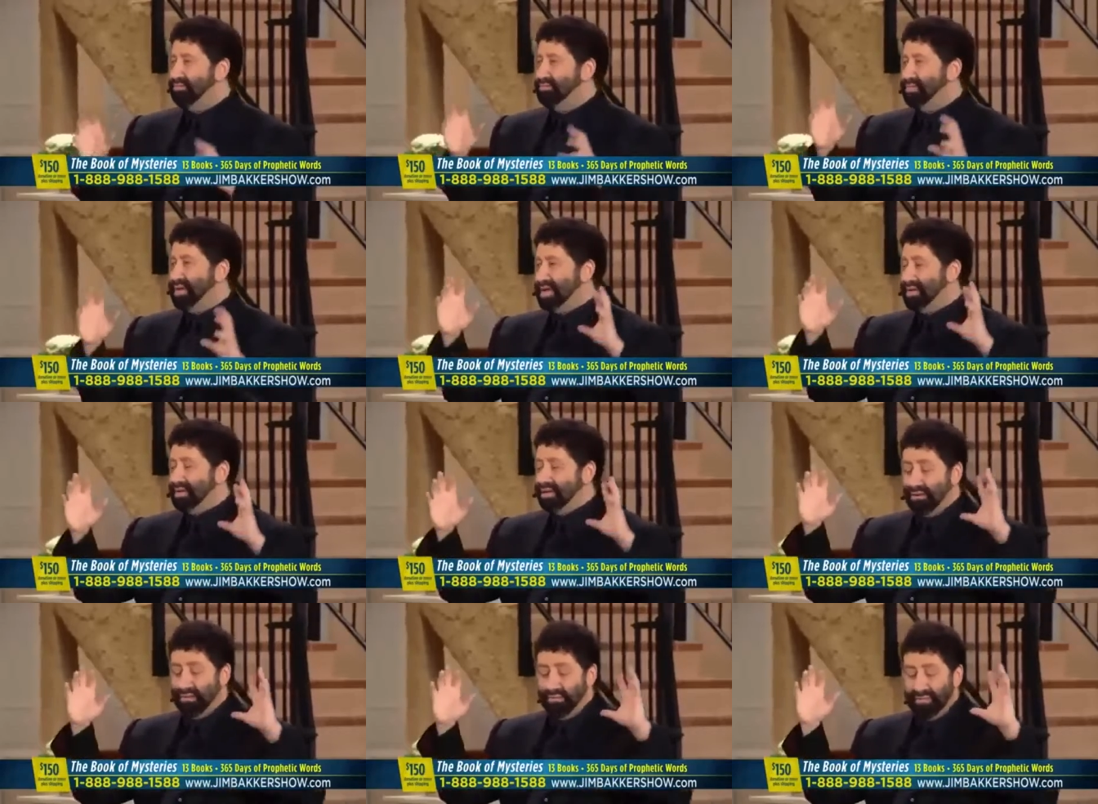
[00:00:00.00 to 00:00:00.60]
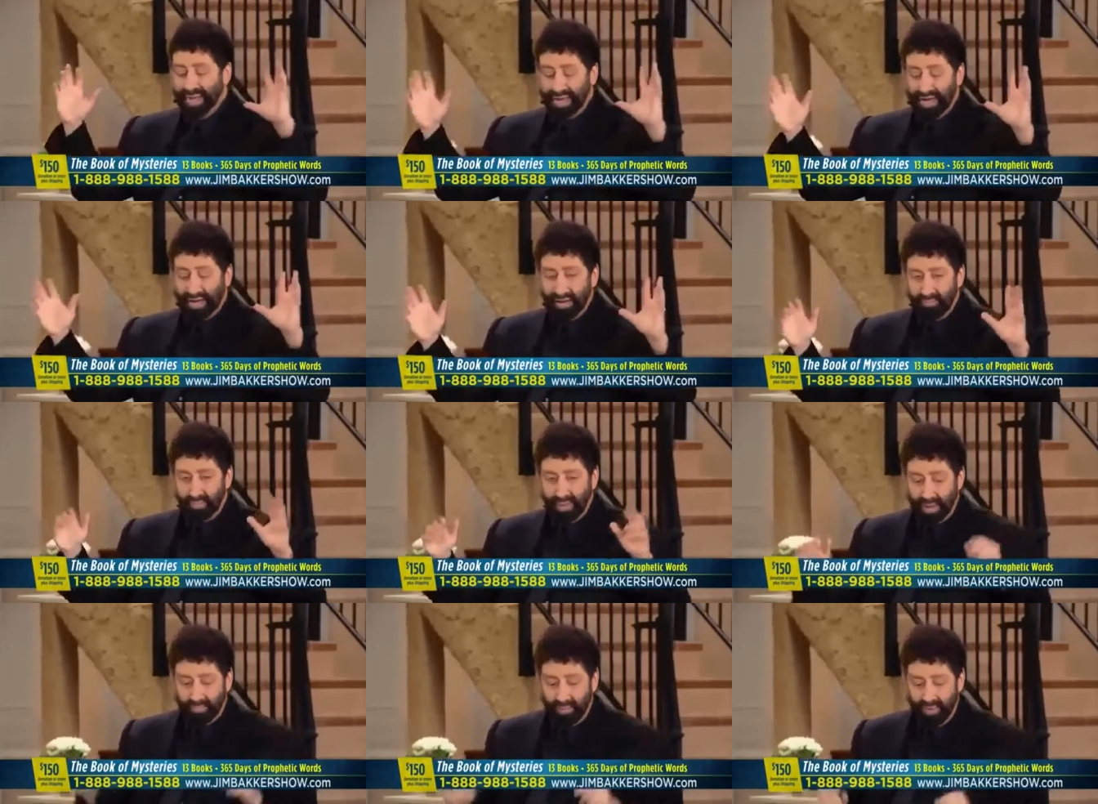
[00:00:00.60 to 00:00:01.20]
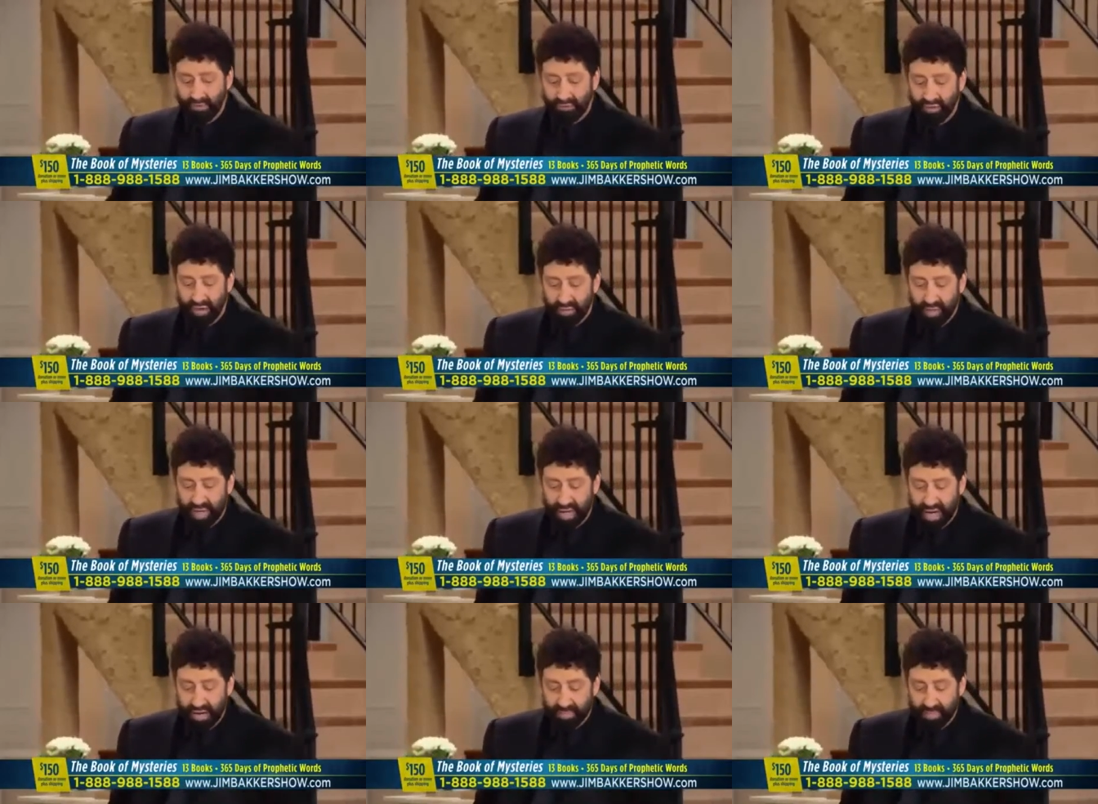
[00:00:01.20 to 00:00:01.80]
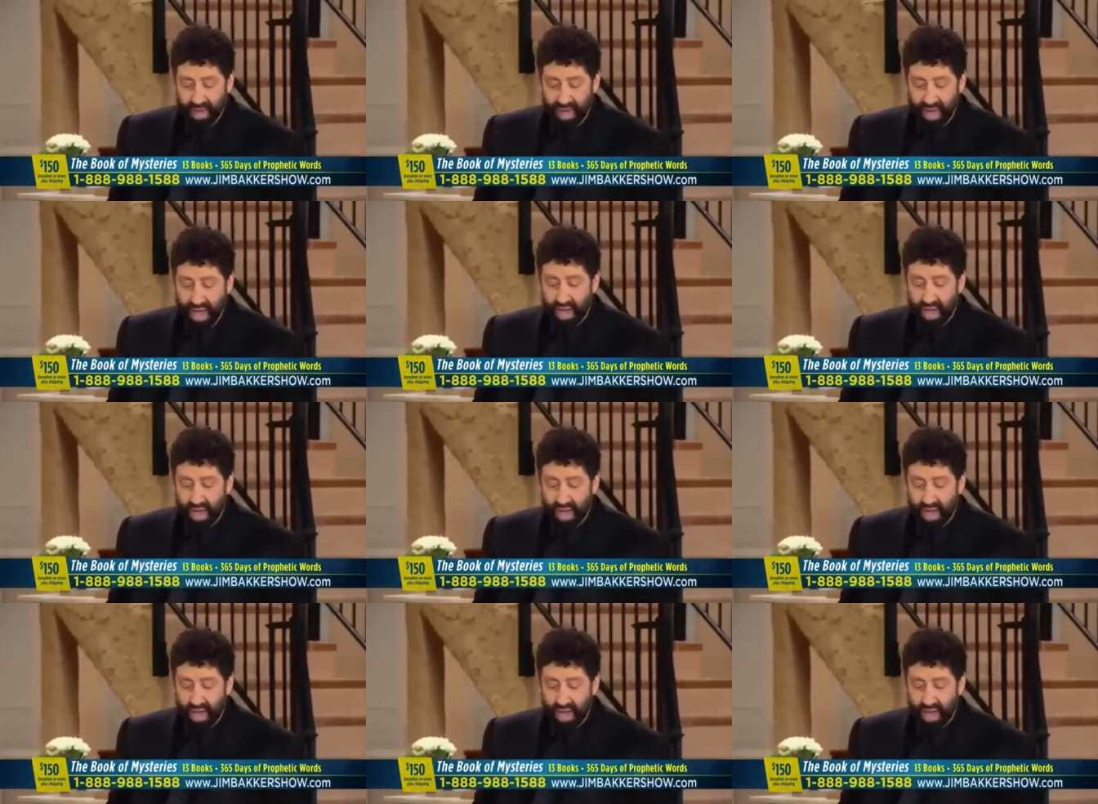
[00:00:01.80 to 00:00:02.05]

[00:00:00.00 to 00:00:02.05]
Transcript: media people filming it.